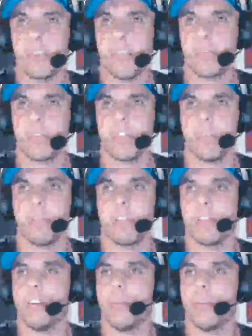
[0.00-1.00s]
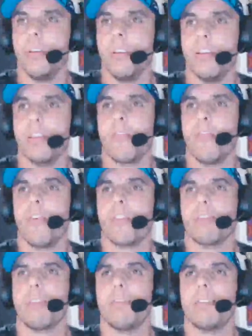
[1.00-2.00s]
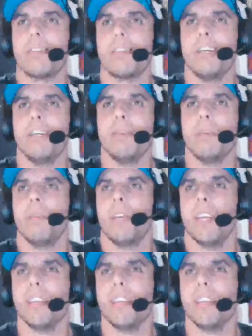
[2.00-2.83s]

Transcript: should not be stopped. There's 3 minutes to go, man. What do you mean?